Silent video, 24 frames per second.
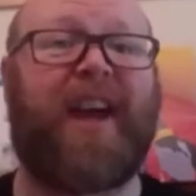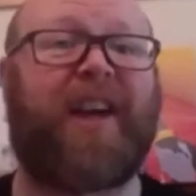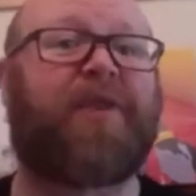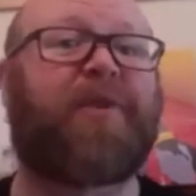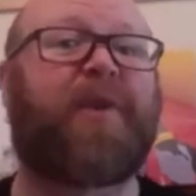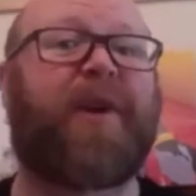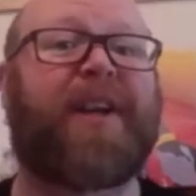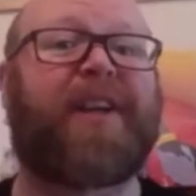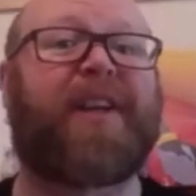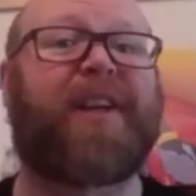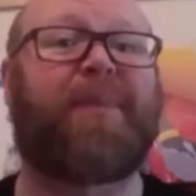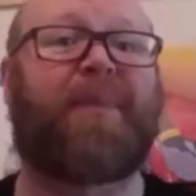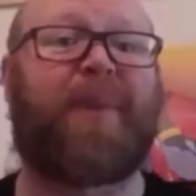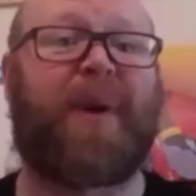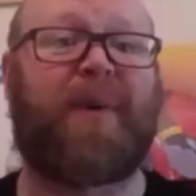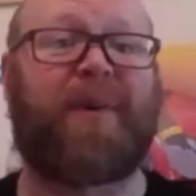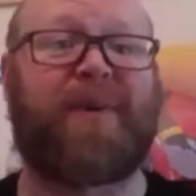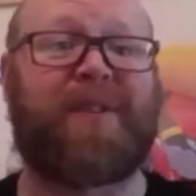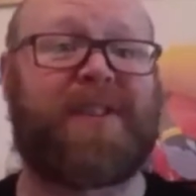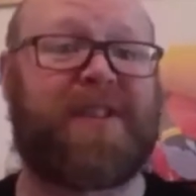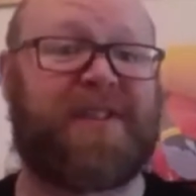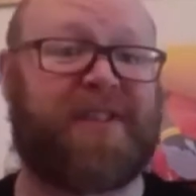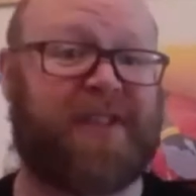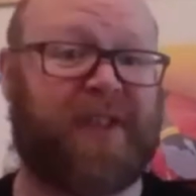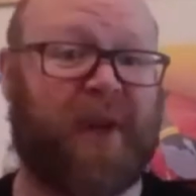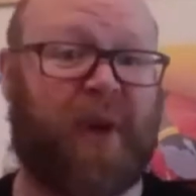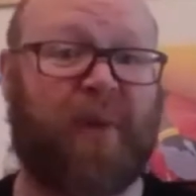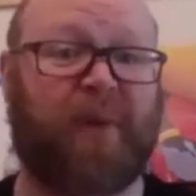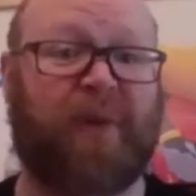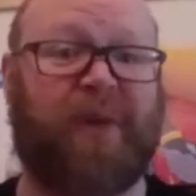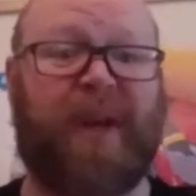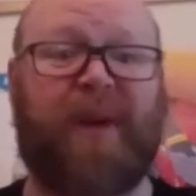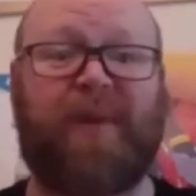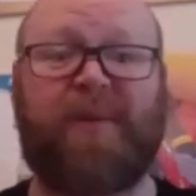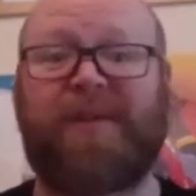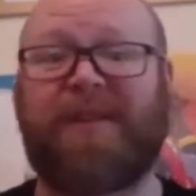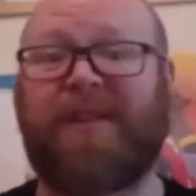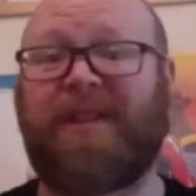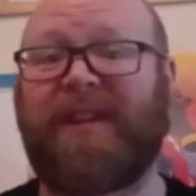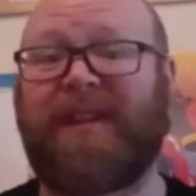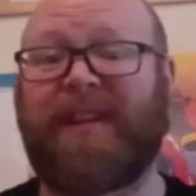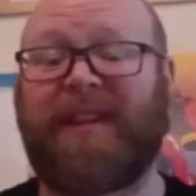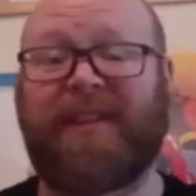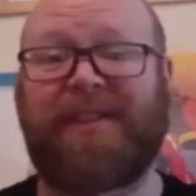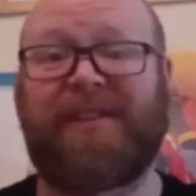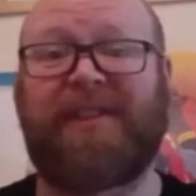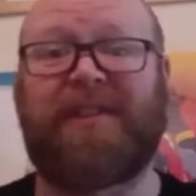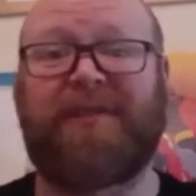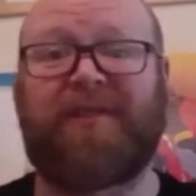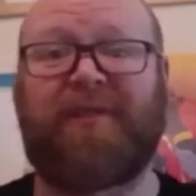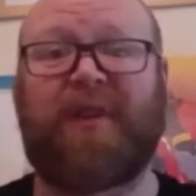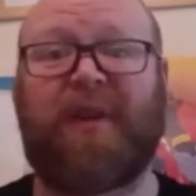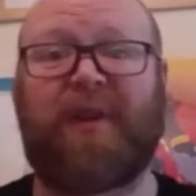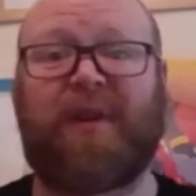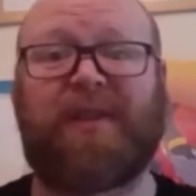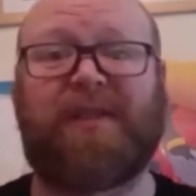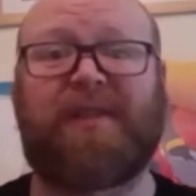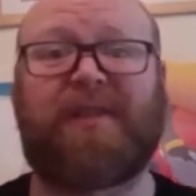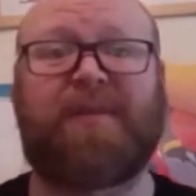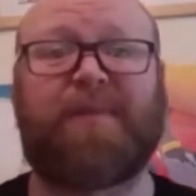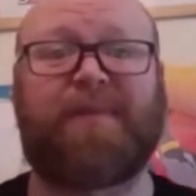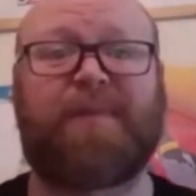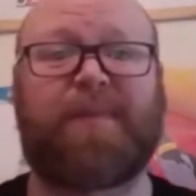Critical bonuses don't count in initiative rolls.